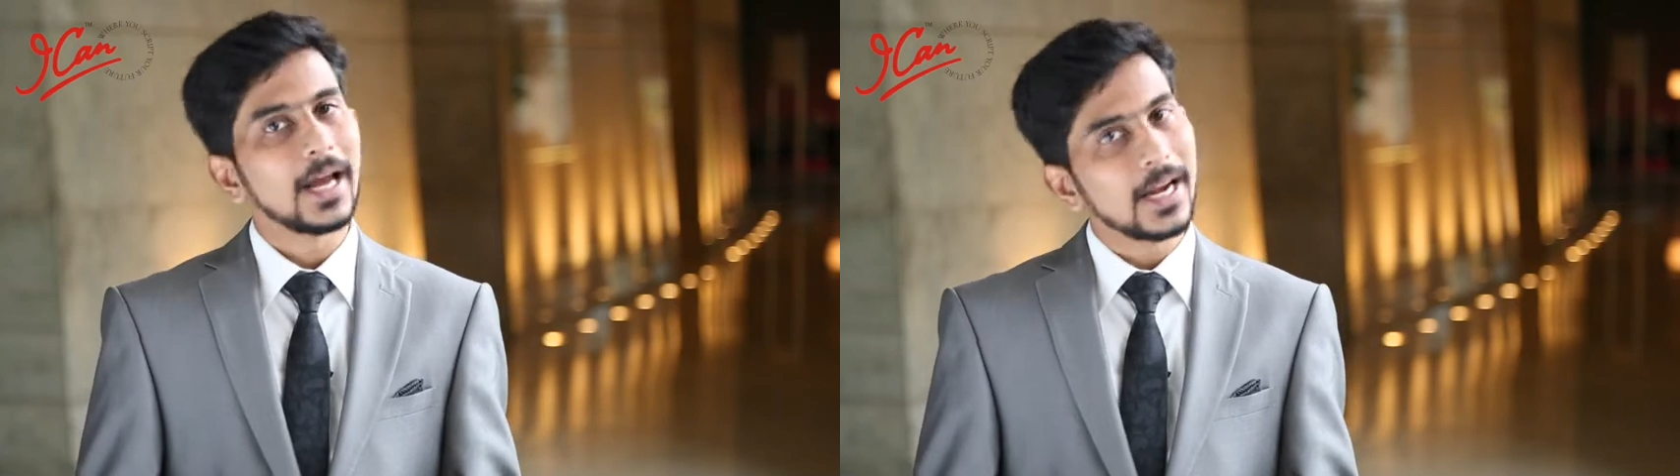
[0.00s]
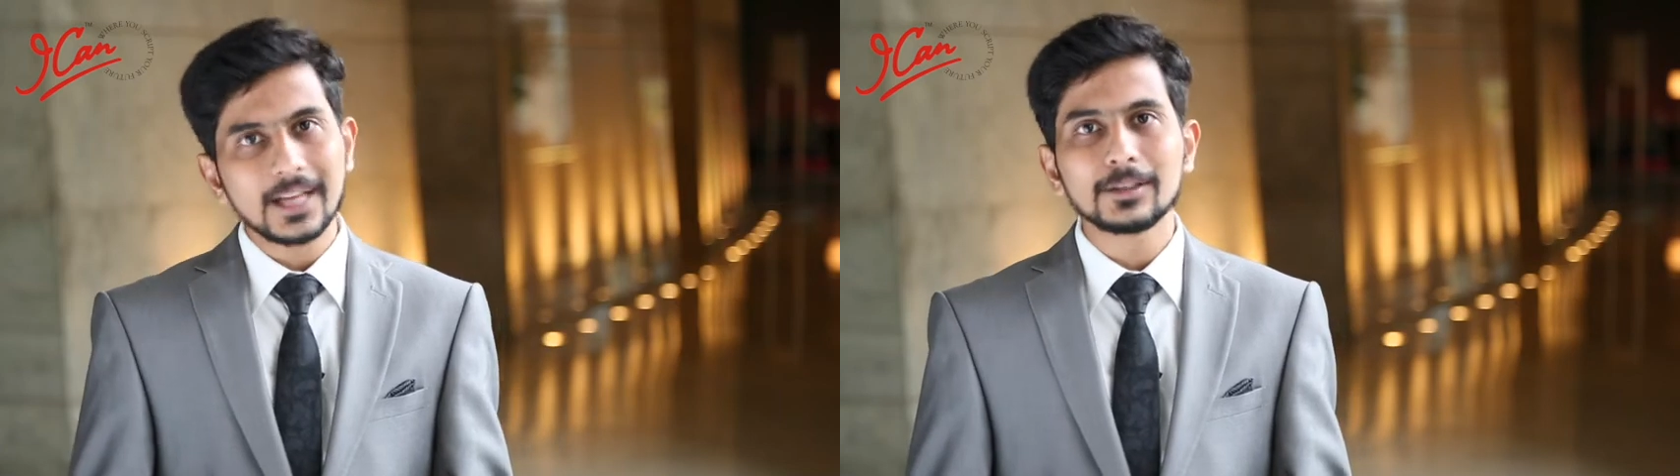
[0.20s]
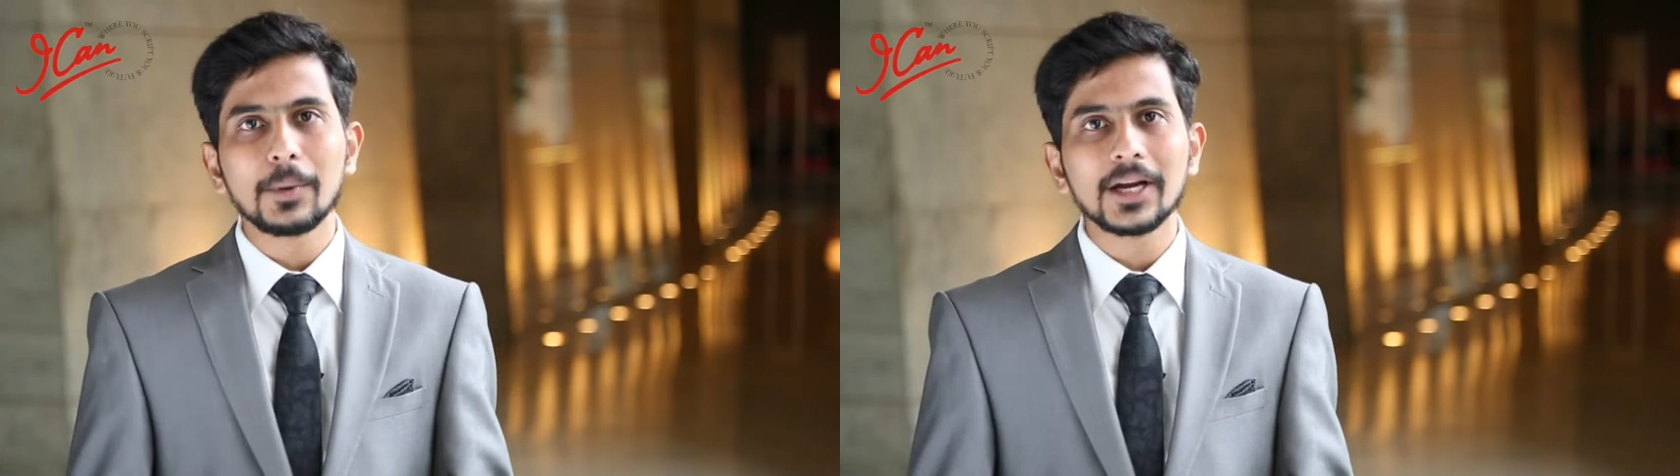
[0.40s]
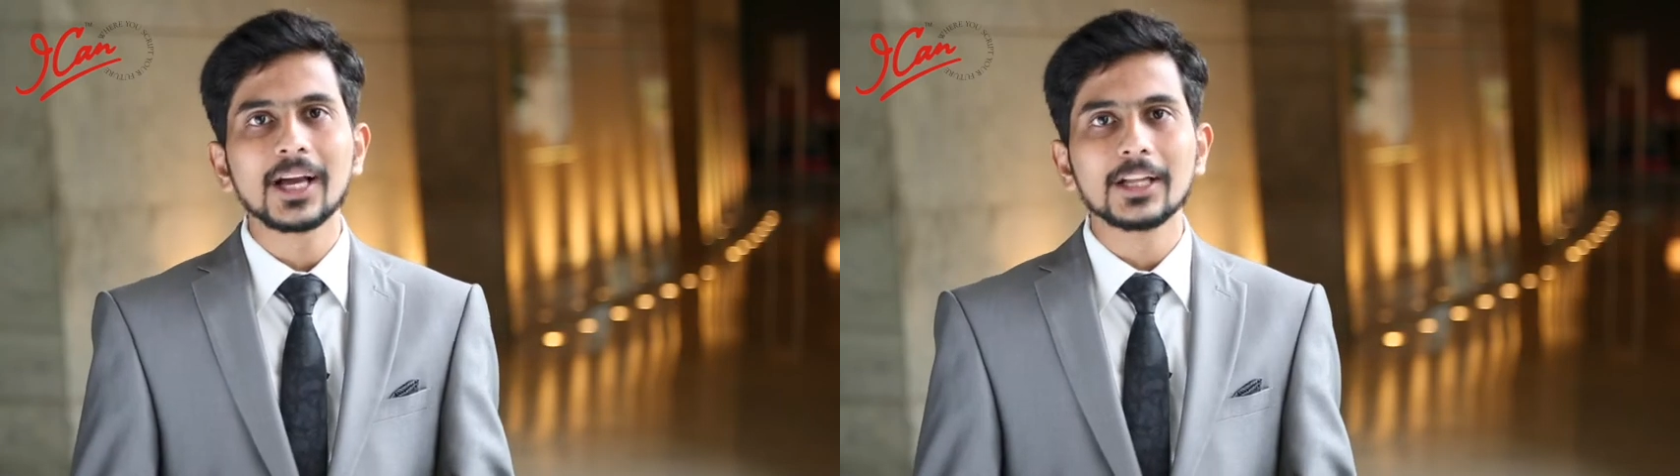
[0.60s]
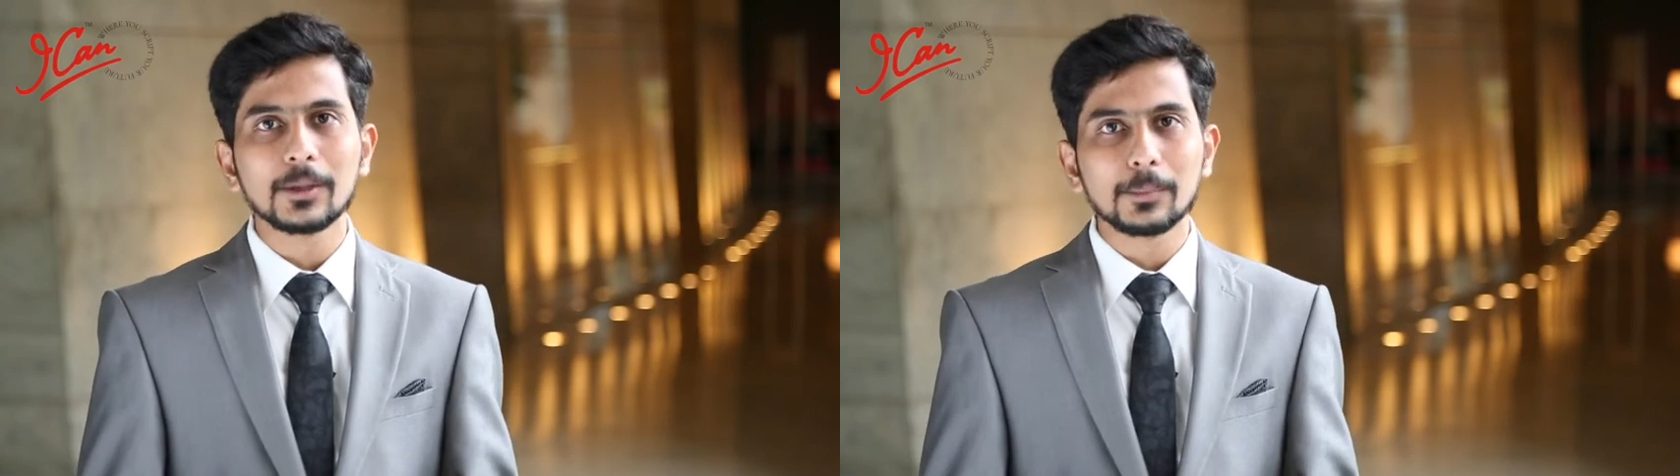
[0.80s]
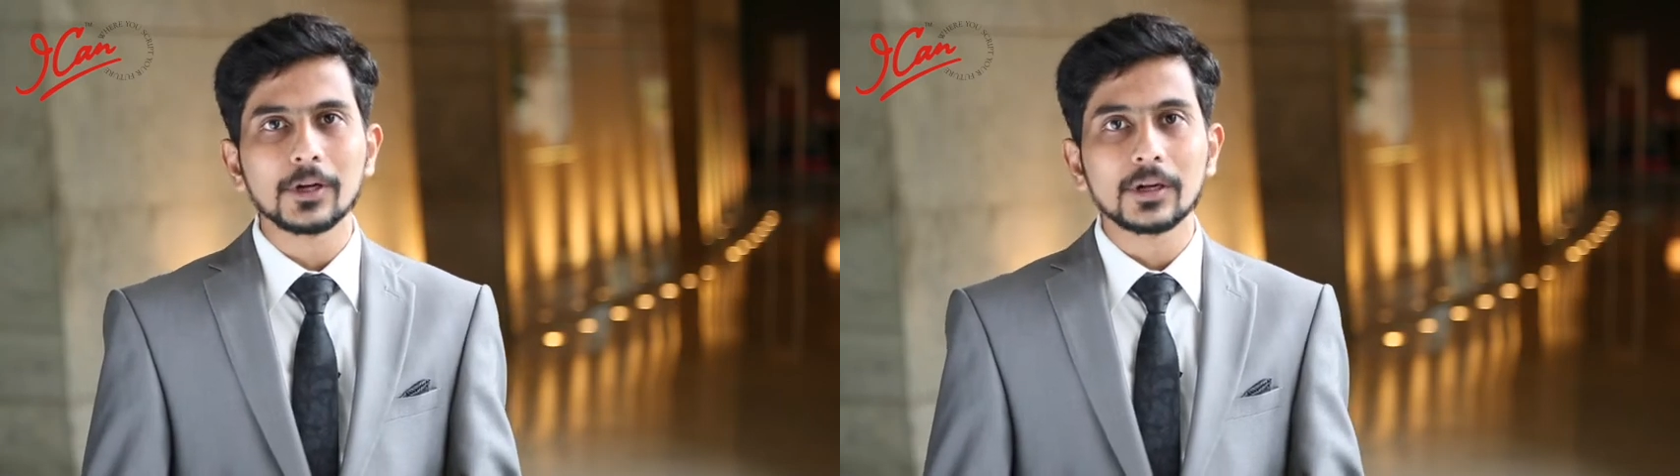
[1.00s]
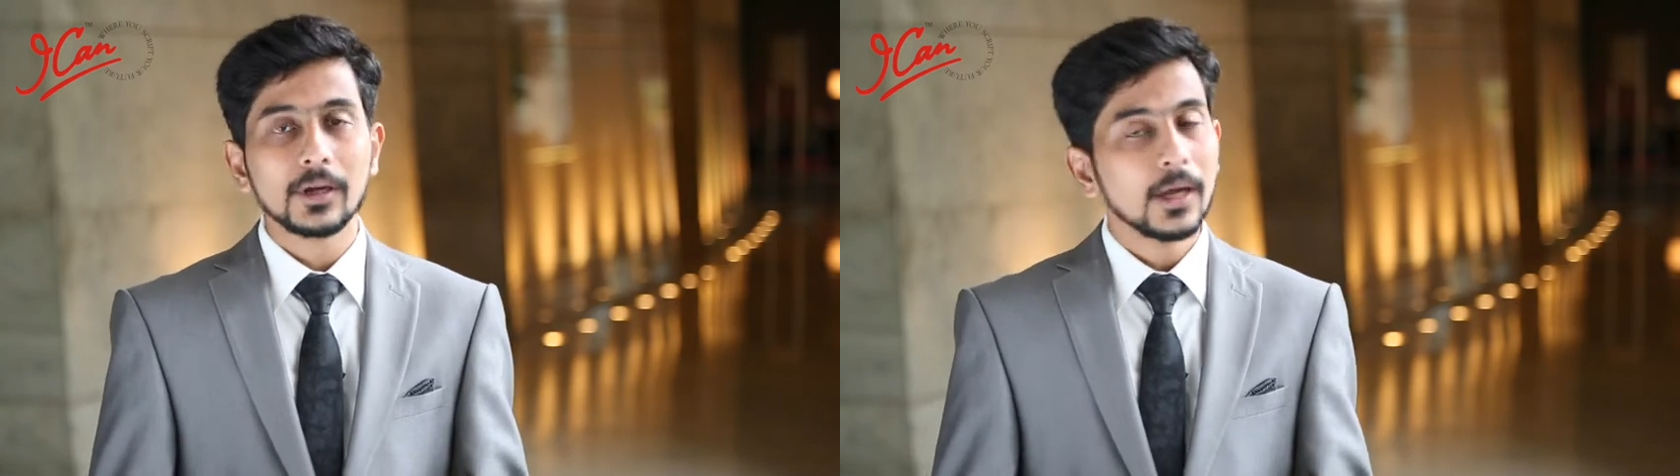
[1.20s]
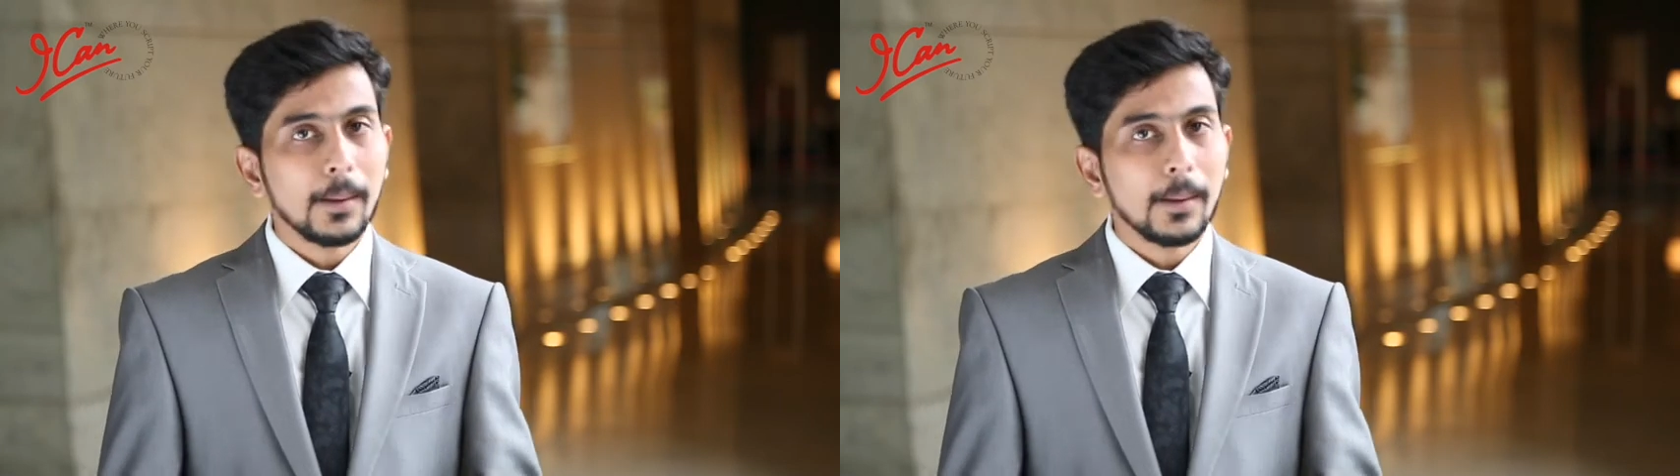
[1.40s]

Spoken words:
and as a budding entrepreneur.